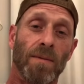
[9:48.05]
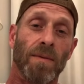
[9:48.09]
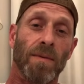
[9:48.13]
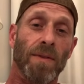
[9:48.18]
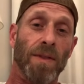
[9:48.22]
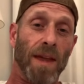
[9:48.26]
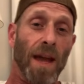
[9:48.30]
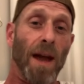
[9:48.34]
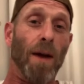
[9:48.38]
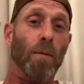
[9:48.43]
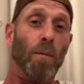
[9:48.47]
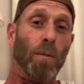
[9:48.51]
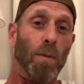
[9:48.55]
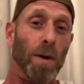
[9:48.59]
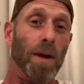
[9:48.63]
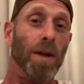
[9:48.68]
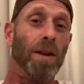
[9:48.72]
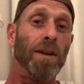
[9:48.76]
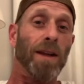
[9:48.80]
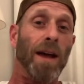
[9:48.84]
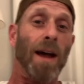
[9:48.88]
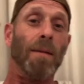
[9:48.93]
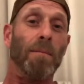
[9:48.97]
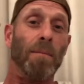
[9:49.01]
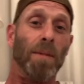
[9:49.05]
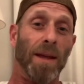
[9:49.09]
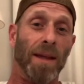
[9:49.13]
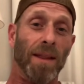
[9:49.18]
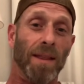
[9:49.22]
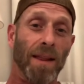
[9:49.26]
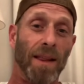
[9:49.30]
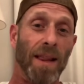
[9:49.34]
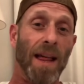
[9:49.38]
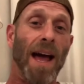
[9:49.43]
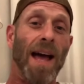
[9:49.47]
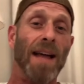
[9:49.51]
that will not be
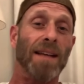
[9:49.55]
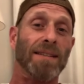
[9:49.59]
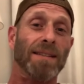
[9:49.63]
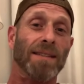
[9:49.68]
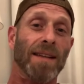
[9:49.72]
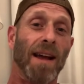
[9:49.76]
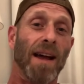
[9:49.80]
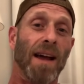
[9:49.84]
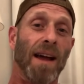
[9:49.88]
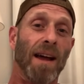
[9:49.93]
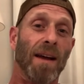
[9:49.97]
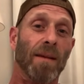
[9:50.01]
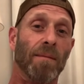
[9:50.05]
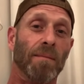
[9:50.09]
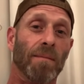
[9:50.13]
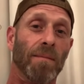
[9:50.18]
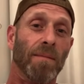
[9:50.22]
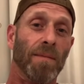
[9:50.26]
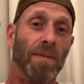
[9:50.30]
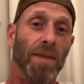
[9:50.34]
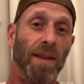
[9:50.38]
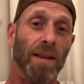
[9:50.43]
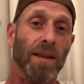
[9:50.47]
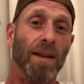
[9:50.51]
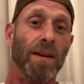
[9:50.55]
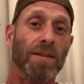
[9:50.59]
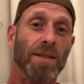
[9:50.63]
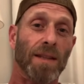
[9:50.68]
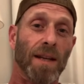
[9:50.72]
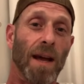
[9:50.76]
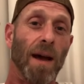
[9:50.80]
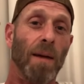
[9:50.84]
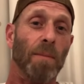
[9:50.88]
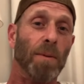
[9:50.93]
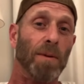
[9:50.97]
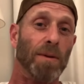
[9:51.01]
the last time that there's an
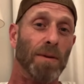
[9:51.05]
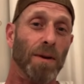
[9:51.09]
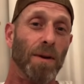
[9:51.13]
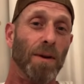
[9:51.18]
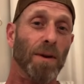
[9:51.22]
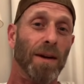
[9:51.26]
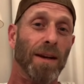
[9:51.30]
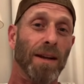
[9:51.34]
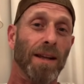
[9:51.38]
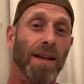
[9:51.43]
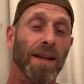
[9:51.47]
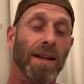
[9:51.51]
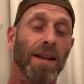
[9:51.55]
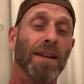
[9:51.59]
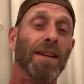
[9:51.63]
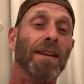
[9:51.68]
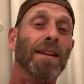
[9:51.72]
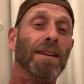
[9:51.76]
opportunity